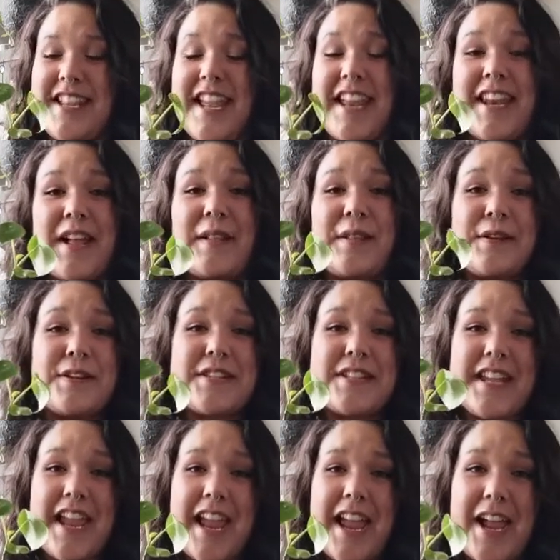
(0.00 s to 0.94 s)
And I looked
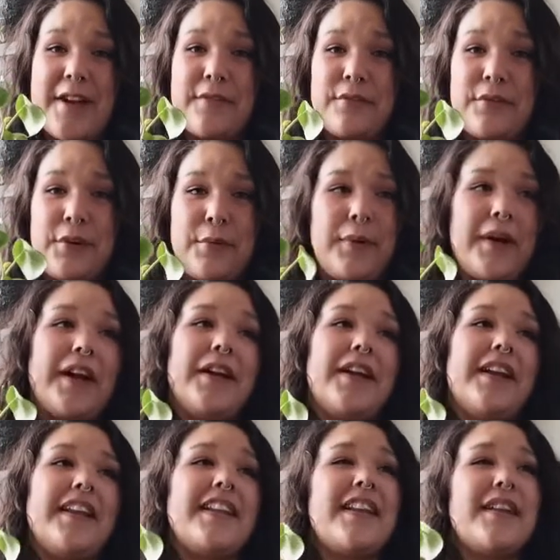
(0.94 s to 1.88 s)
everywhere
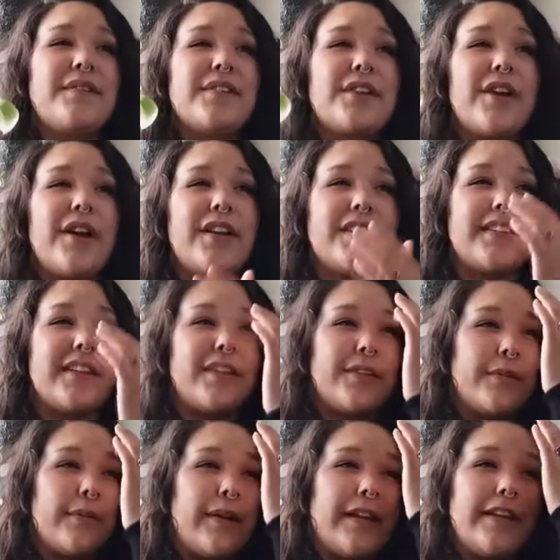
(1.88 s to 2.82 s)
and I never got
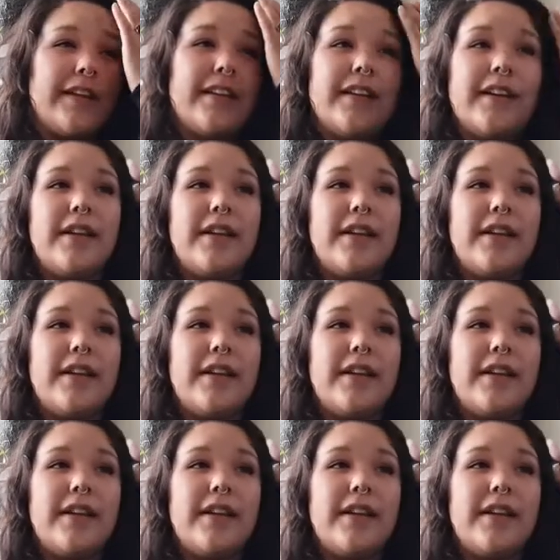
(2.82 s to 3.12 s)
another one,